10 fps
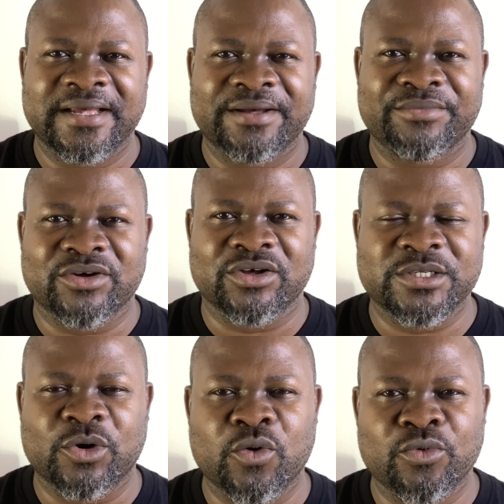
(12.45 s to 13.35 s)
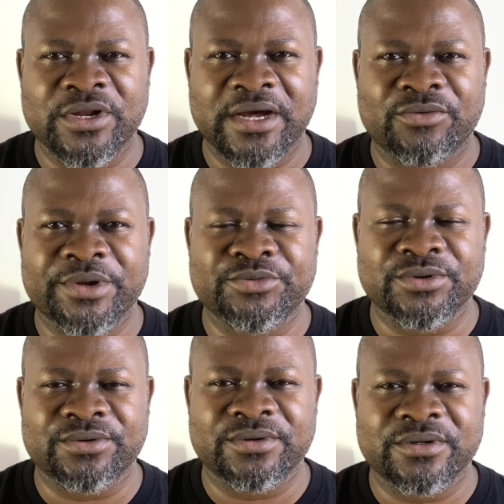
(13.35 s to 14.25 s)
because the homeowner when
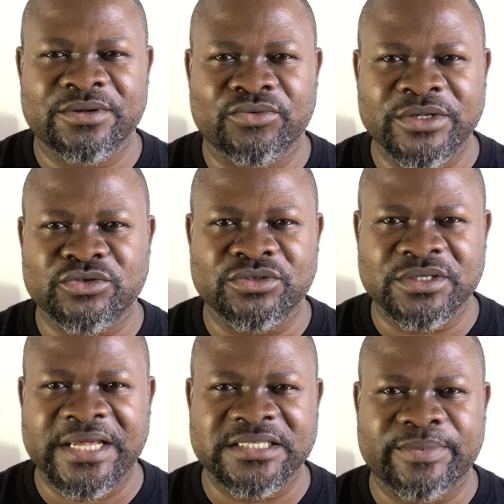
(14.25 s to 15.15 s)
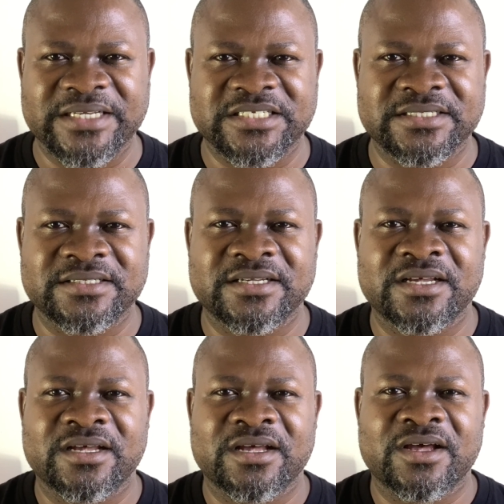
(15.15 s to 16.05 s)
we went to do the inspection
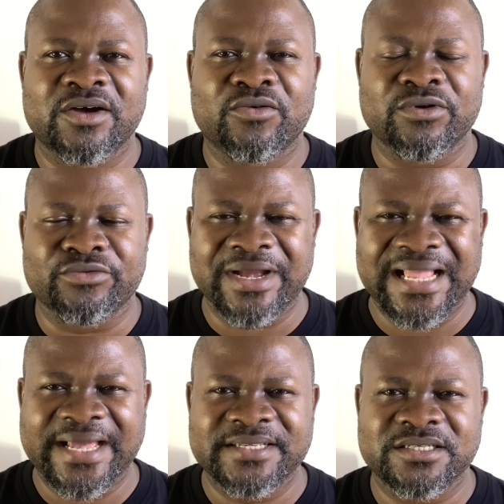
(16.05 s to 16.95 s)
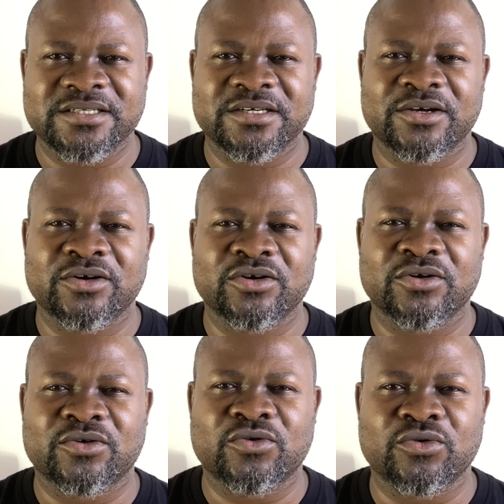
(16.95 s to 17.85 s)
we realized
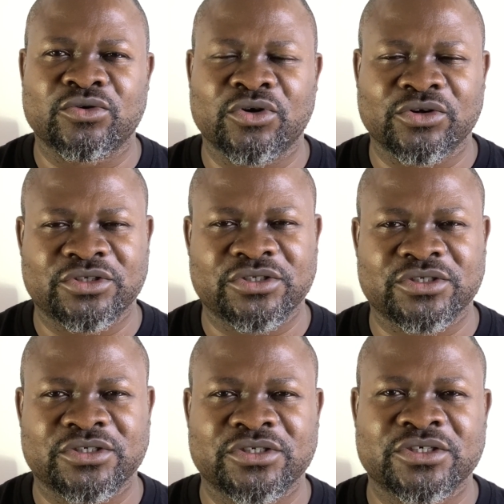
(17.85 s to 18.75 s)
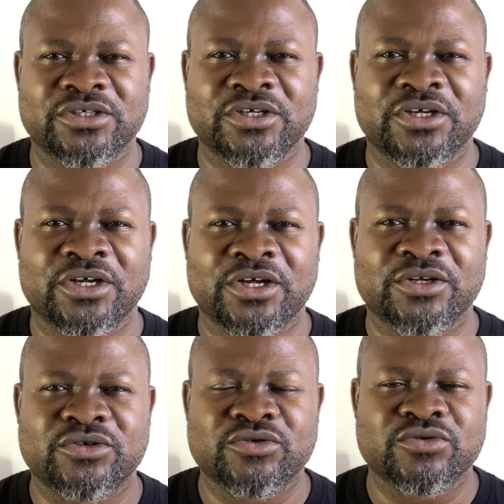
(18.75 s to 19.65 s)
could not
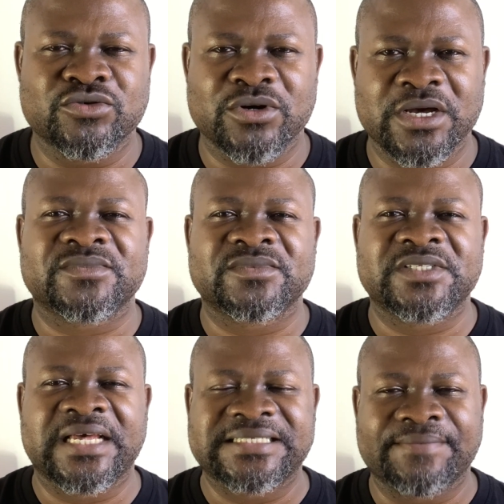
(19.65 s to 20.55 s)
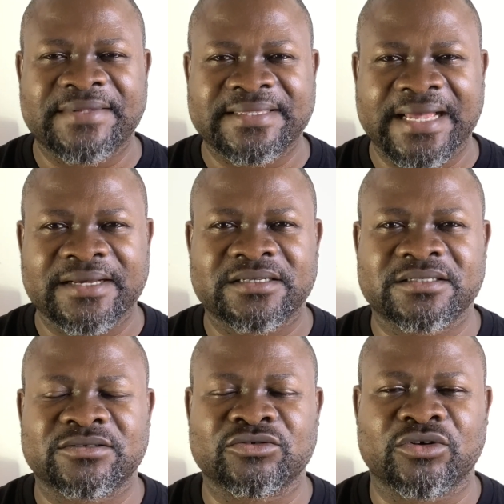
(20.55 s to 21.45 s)
do a septic tank
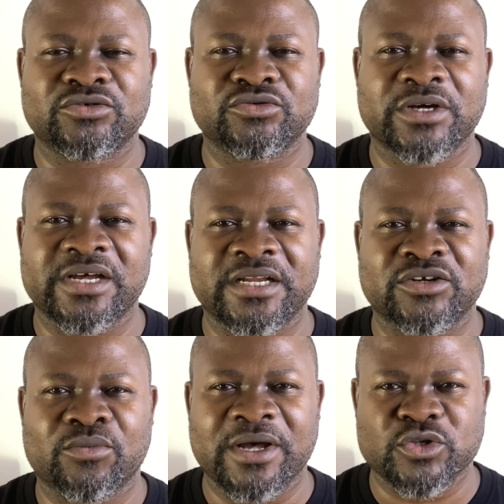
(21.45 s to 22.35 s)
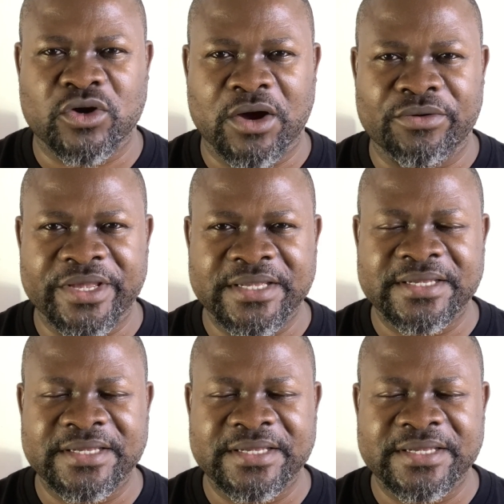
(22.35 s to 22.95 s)
could not do a, a normal soak away